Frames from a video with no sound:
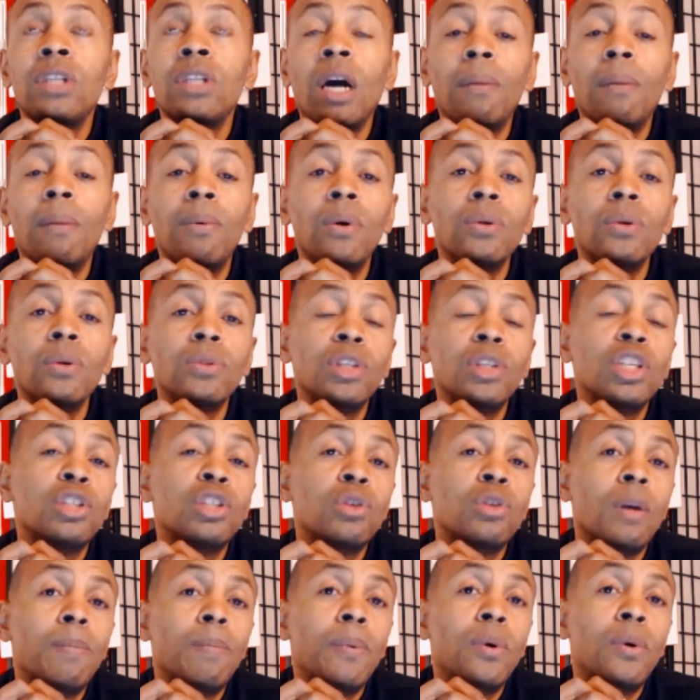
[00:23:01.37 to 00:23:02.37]
double to
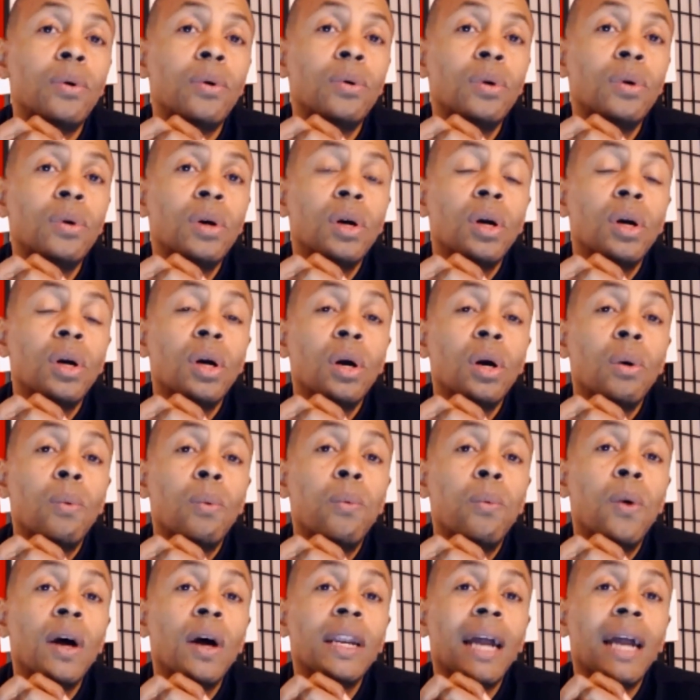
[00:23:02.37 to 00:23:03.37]
triple
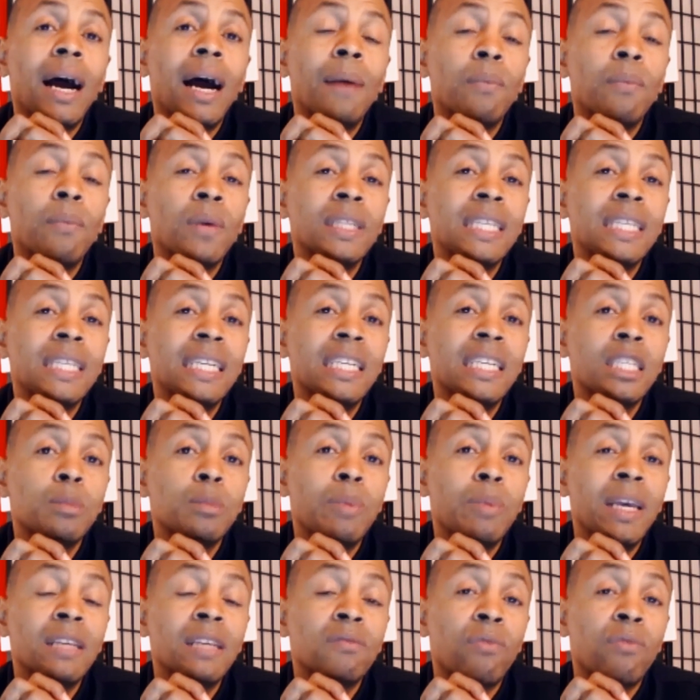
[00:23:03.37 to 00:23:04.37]
what I'm renting the
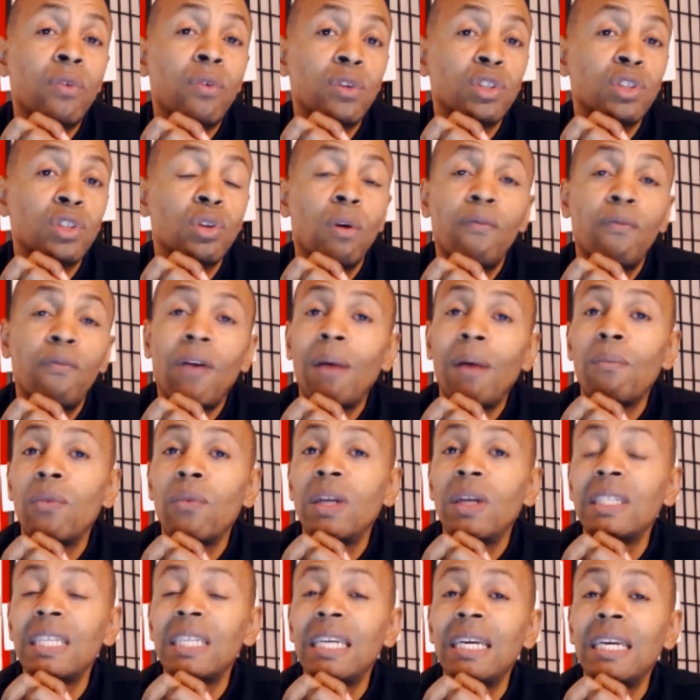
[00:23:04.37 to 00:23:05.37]
space for. So if I'm
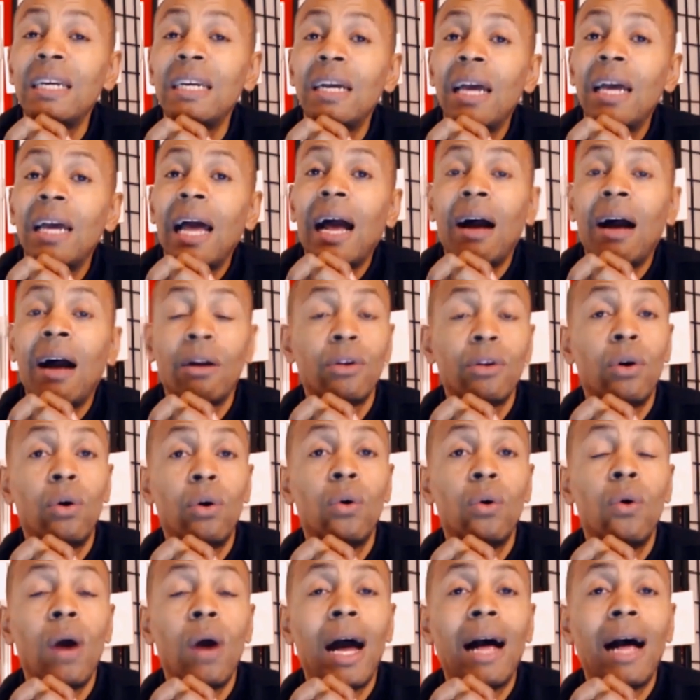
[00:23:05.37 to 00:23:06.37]
renting out a
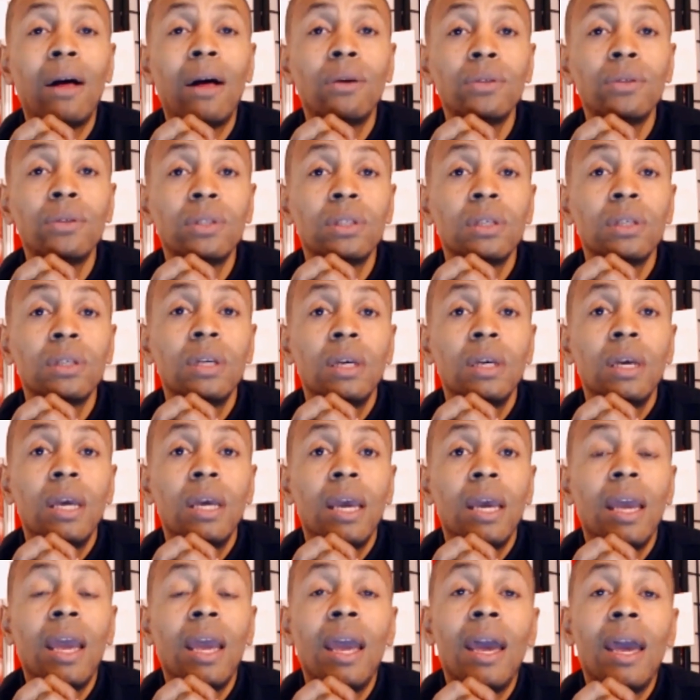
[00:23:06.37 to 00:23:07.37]
whole house
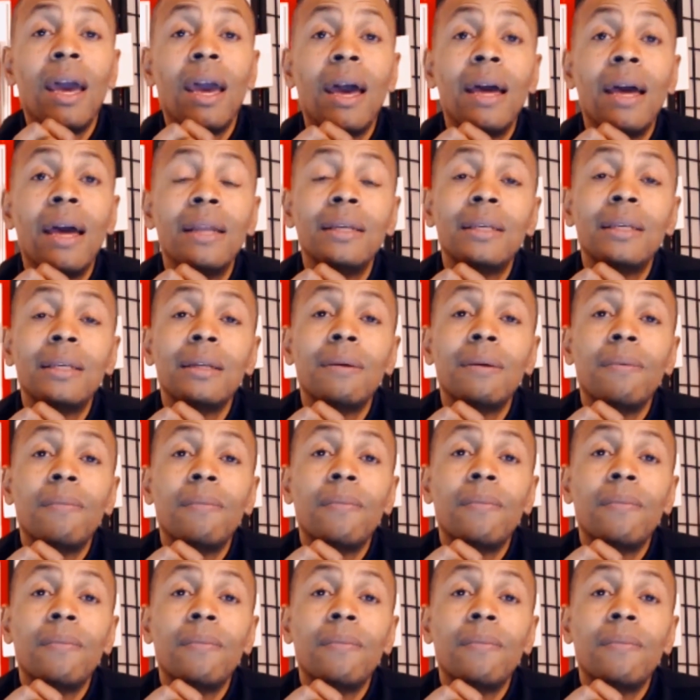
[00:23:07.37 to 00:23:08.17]
and